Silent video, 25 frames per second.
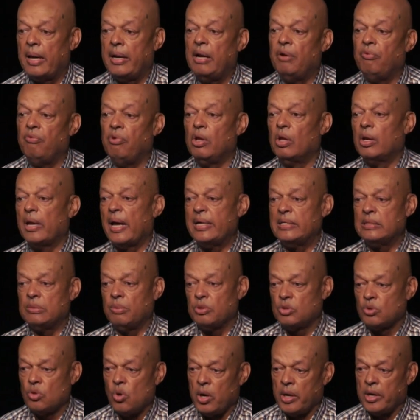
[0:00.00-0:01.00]
I didn't realize it
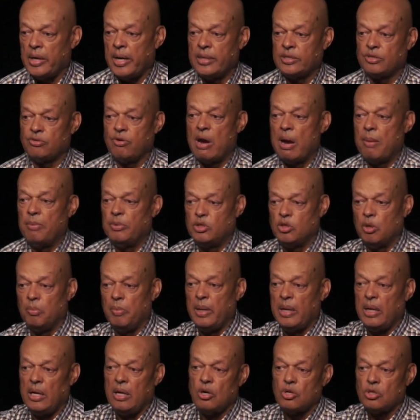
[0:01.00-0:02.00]
was organized crime until
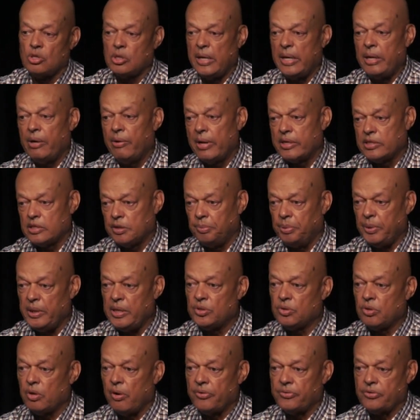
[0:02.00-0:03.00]
many years later. As a
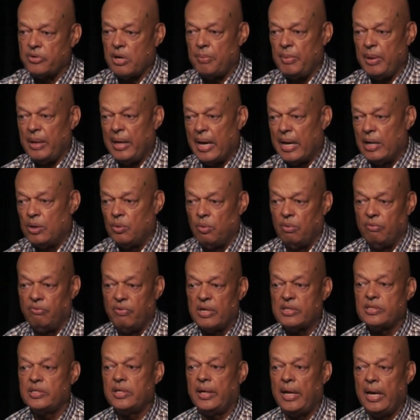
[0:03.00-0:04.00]
police officer, I began to
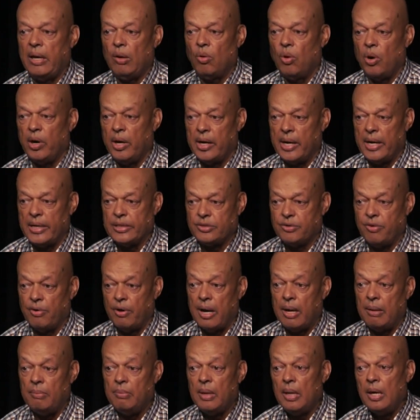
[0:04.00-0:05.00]
investigate organized
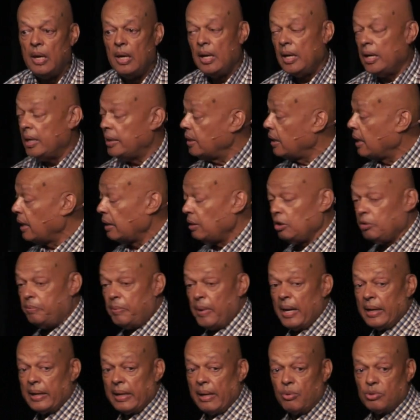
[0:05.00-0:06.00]
crime. And then I
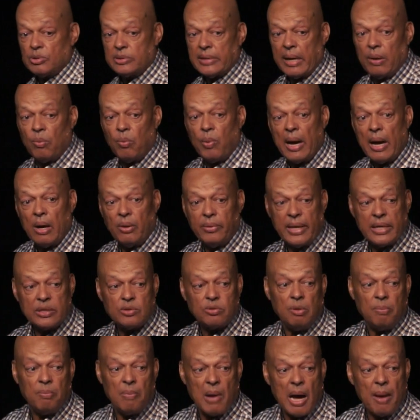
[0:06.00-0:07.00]
looked back, I was like, wow,
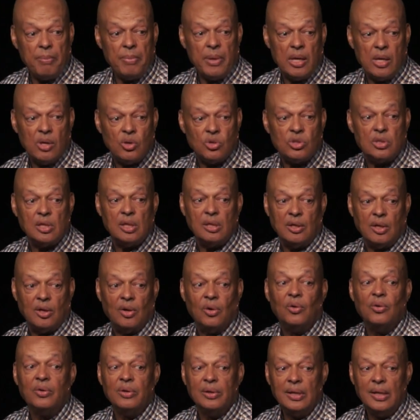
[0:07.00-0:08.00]
that's what mommy used to
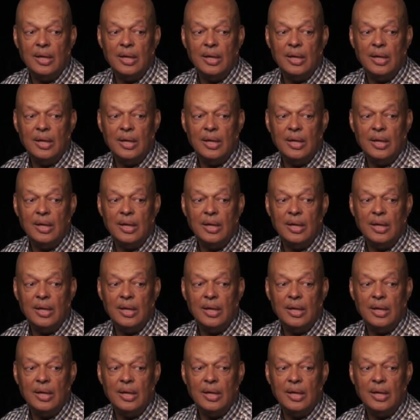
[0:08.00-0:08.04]
do.